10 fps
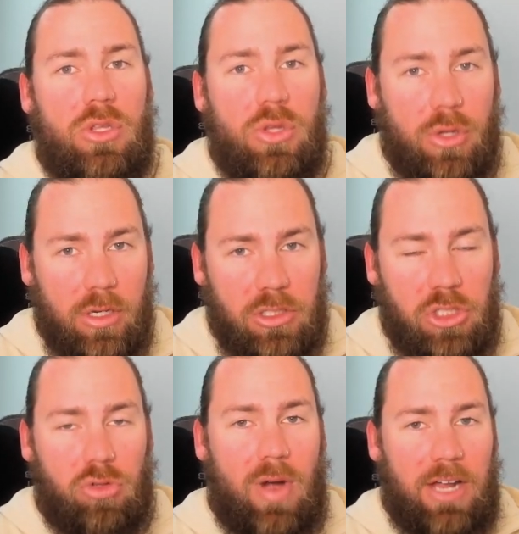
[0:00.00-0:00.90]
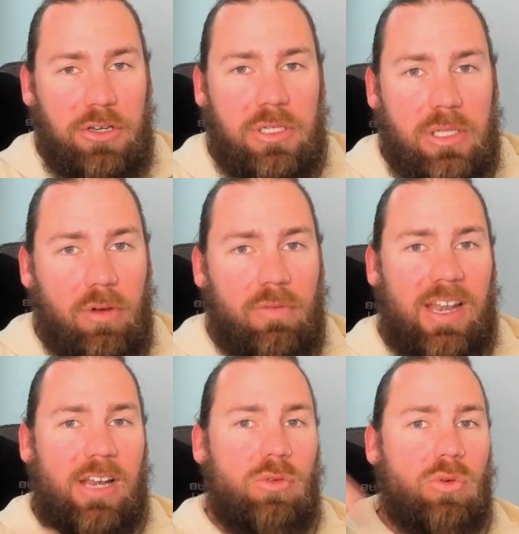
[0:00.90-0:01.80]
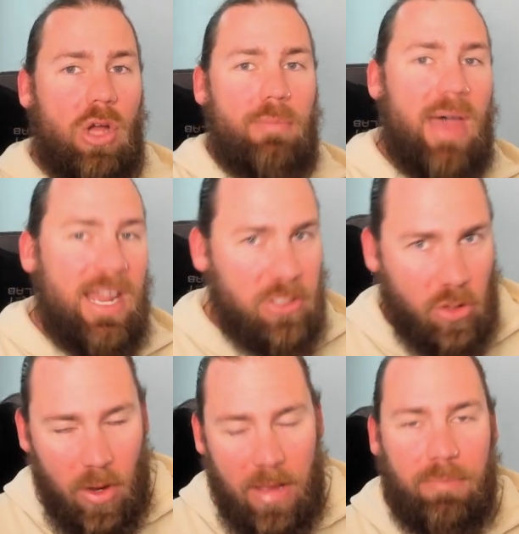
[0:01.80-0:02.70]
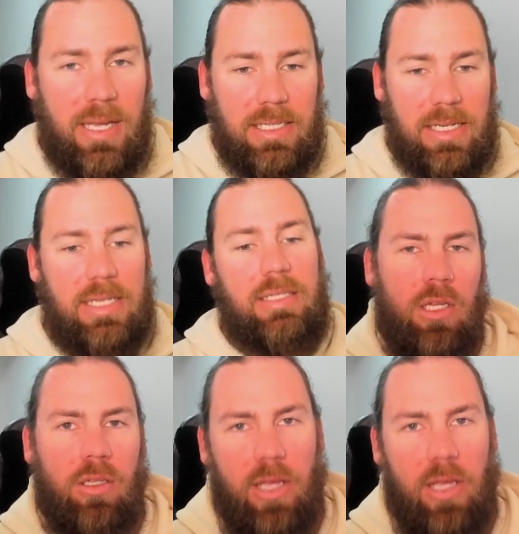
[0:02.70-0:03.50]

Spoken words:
you can shroud yourself and then it will go back to your NPCs.